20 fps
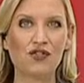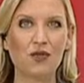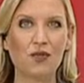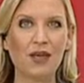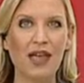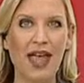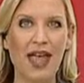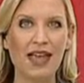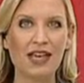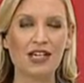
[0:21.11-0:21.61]
from
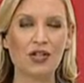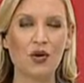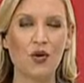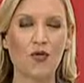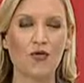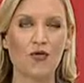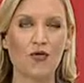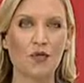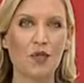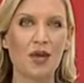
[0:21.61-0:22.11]
the end
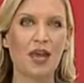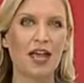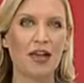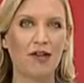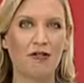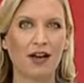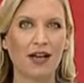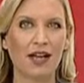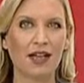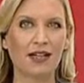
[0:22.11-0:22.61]
of the
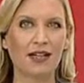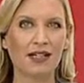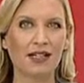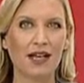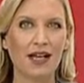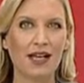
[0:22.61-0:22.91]
period.